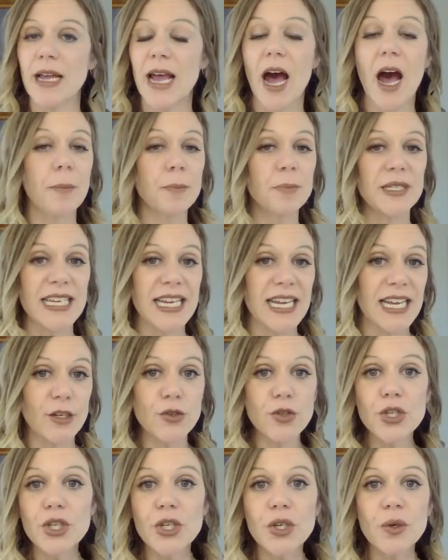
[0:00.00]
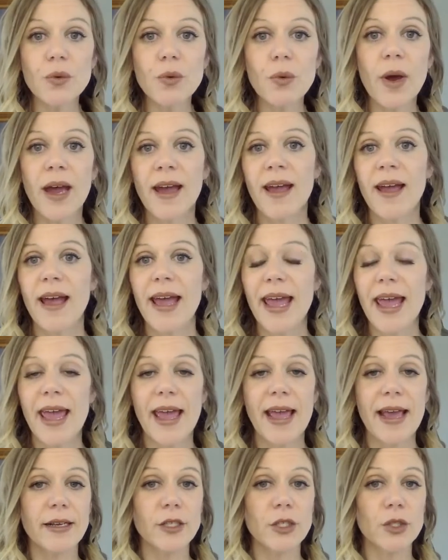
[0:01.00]
opted into
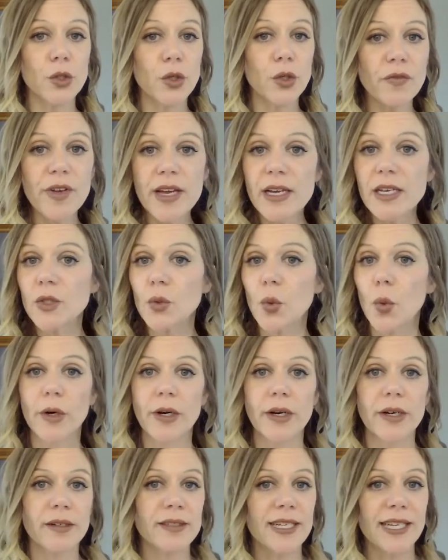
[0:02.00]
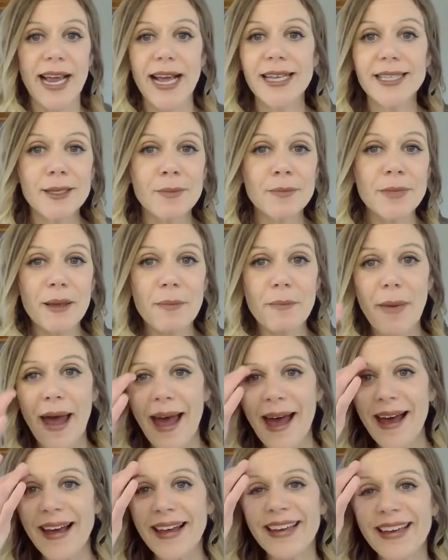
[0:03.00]
a service or to get something
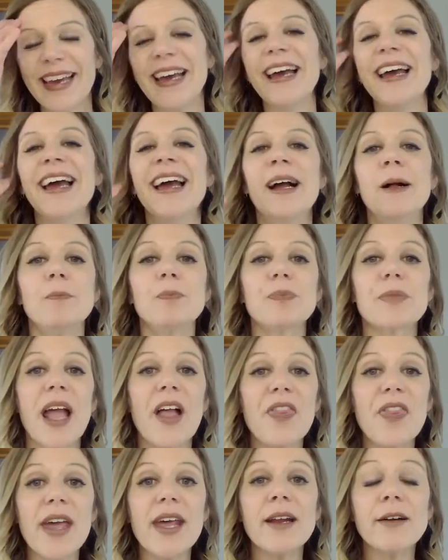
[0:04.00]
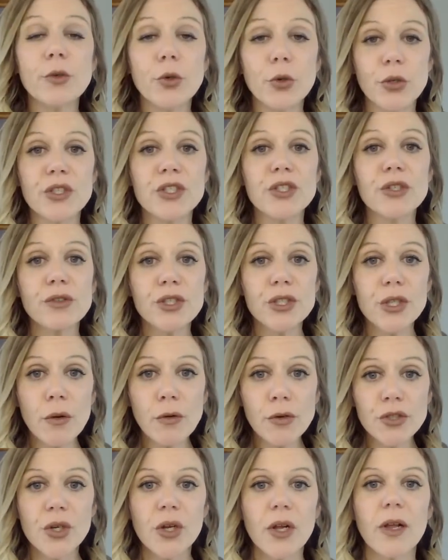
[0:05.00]
back. And then of course there's
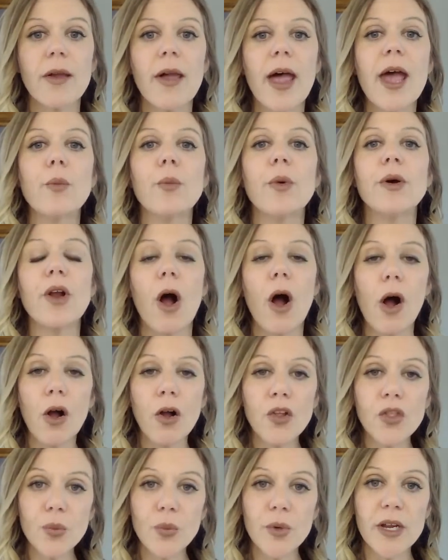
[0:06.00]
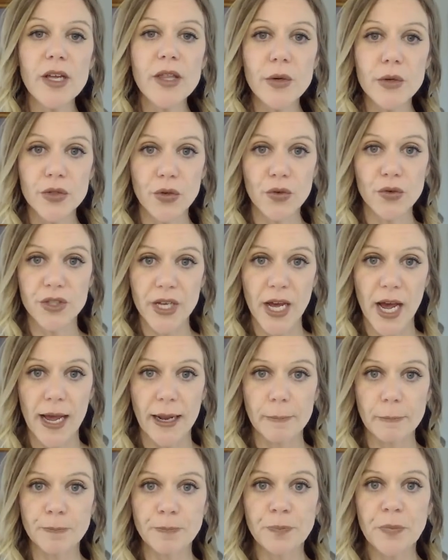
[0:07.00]
social. And when all 3 of those are
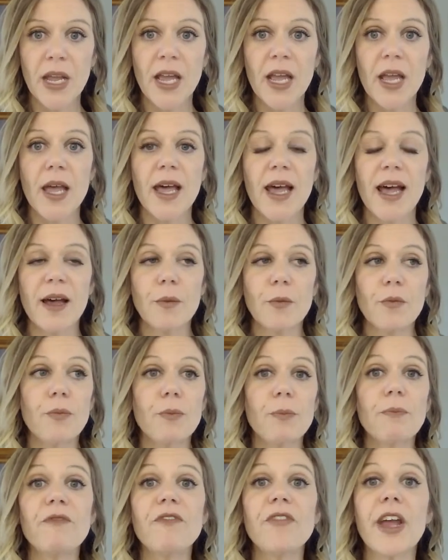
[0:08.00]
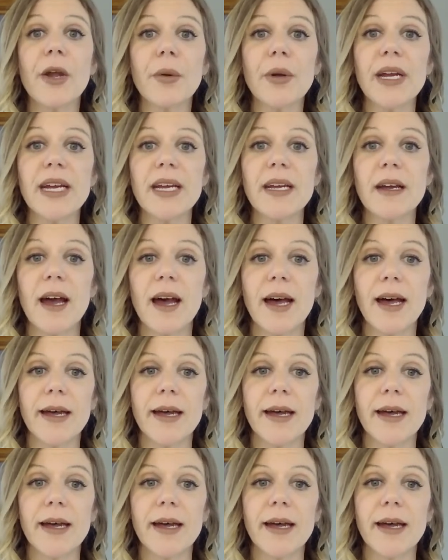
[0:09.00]
done very